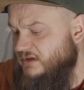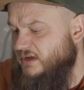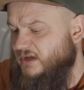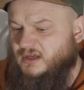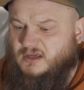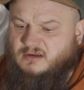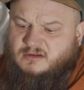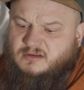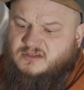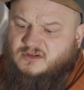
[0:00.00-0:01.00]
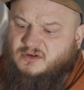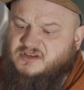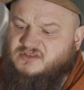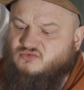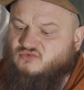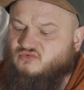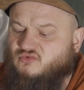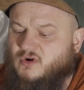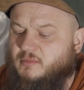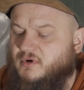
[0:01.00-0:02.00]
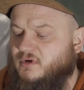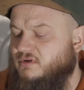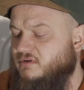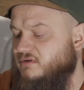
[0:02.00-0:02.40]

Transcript: It's got this rubber